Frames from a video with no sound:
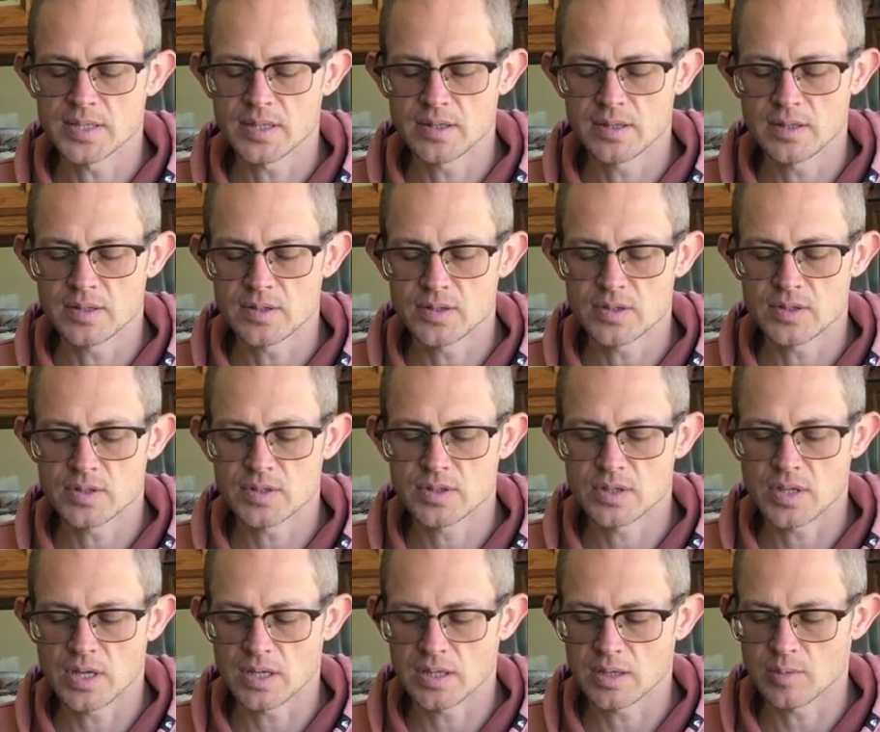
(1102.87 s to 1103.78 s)
I think this is just
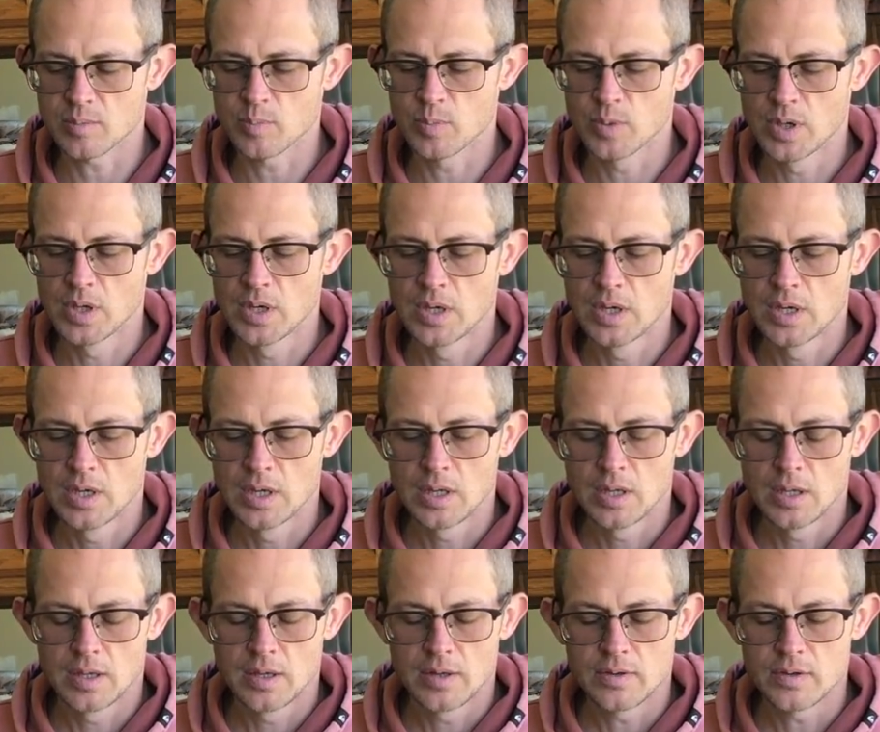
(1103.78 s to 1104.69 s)
like
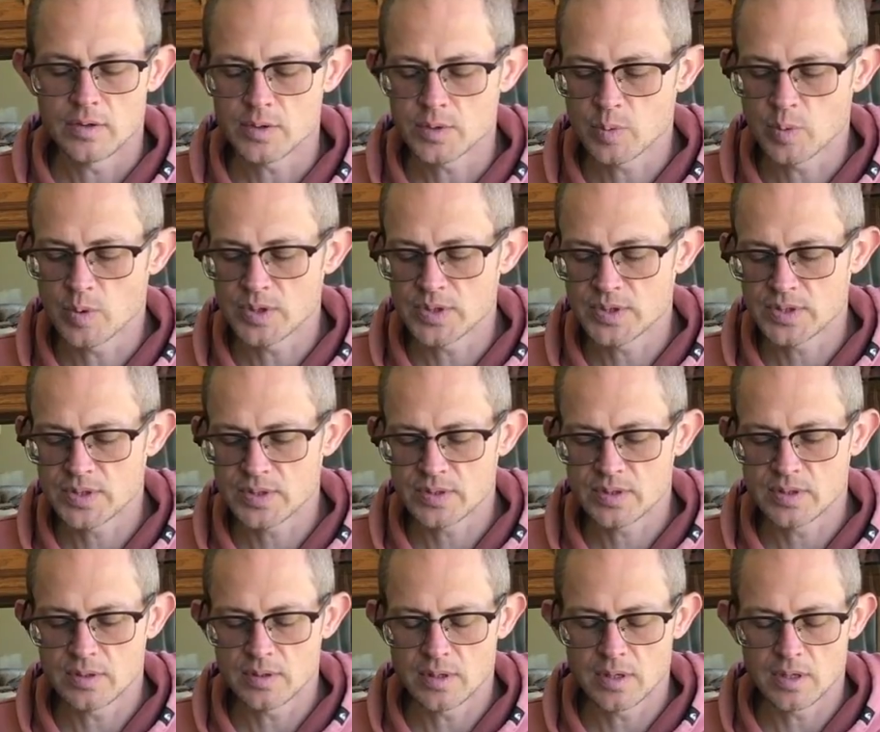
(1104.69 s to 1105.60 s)
there's ones
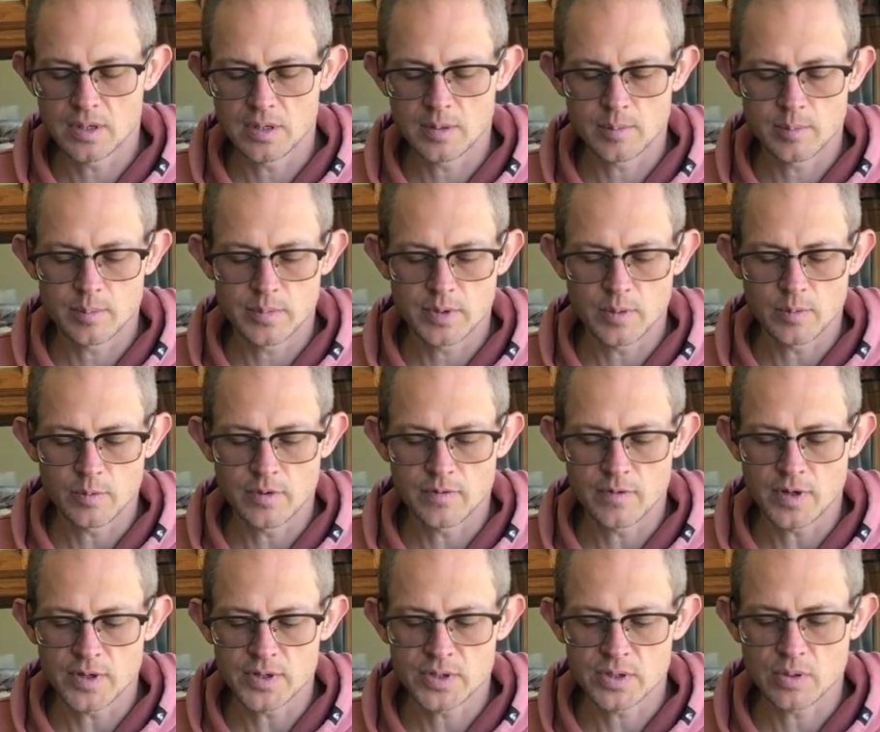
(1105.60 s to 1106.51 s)
that we've
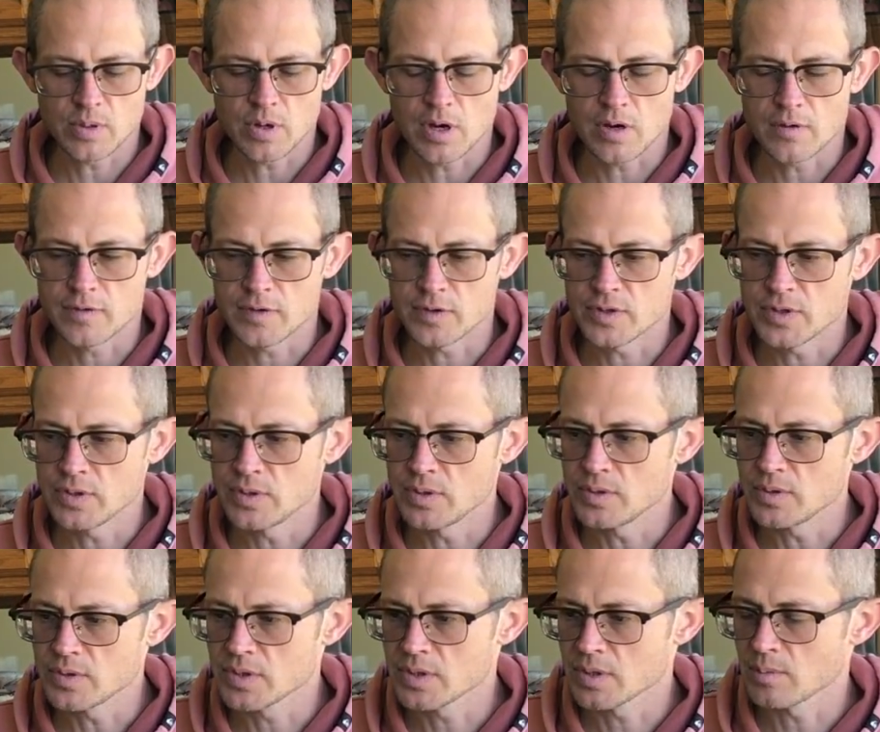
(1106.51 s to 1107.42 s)
also offered
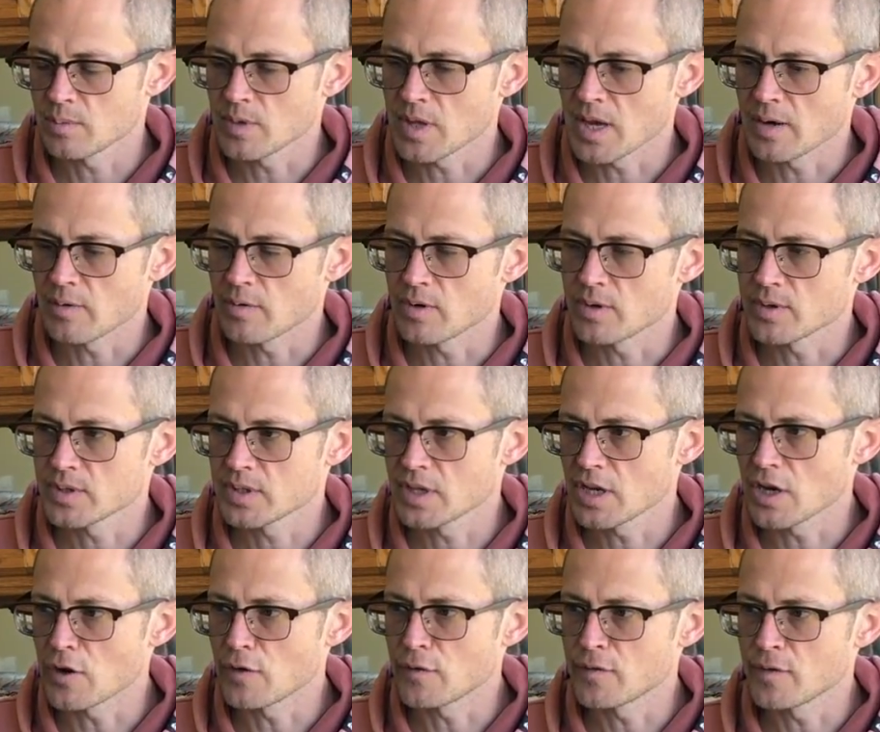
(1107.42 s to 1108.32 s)
to some light roast
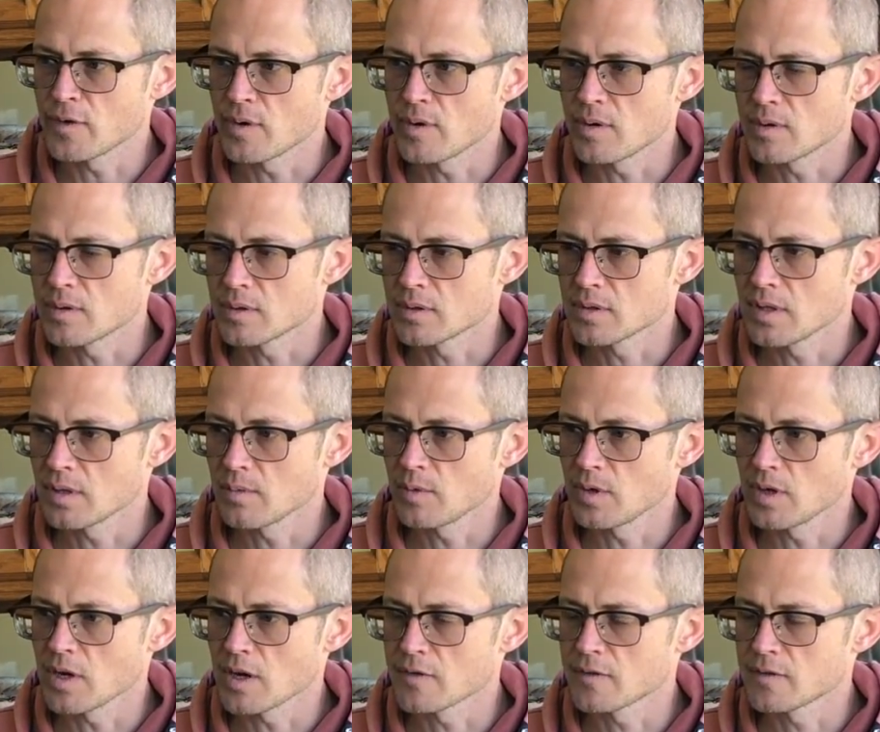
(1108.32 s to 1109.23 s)
gaofeng that
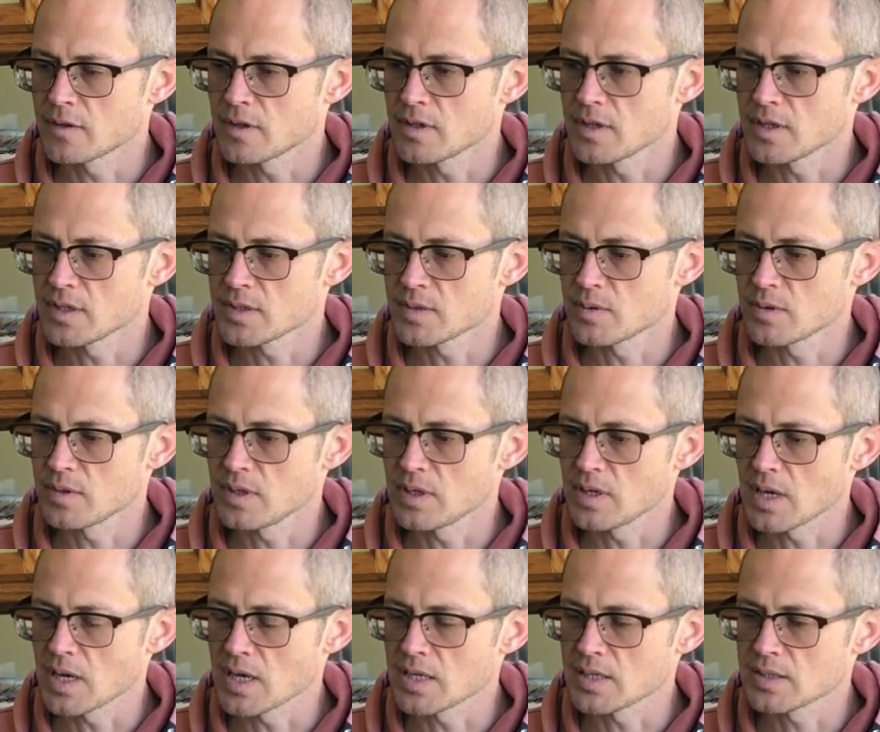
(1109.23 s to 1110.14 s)
we offer that's really
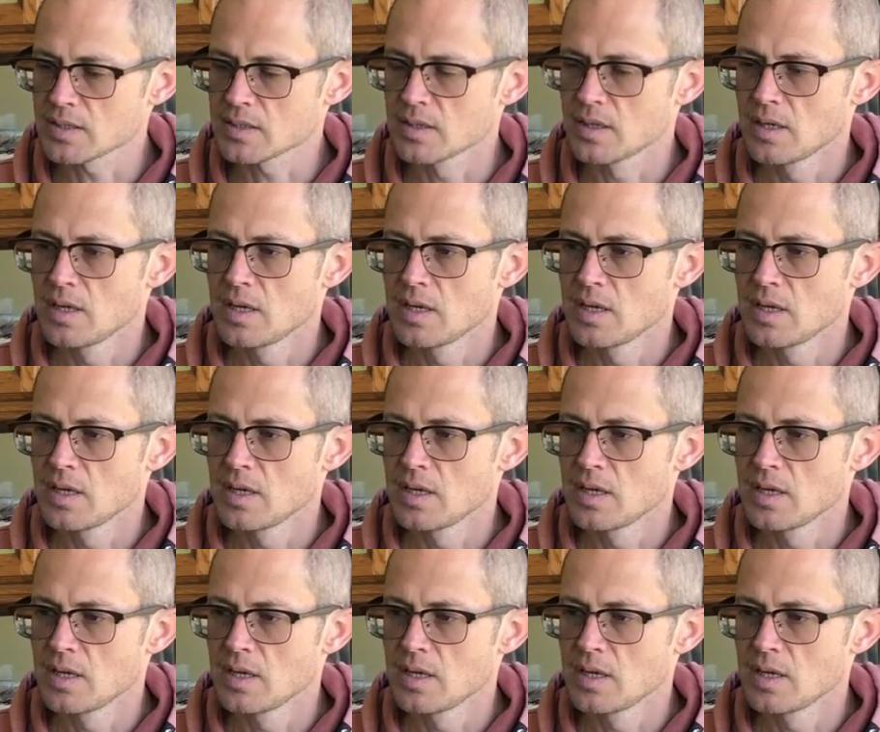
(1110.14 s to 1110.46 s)
nice.